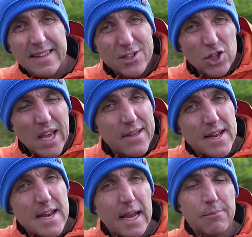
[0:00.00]
These just get
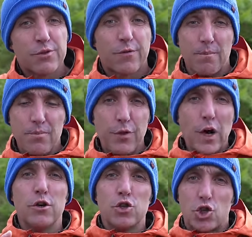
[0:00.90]
their names from
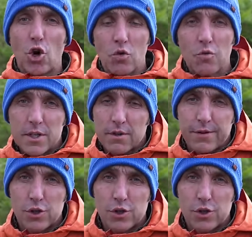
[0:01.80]
those genres of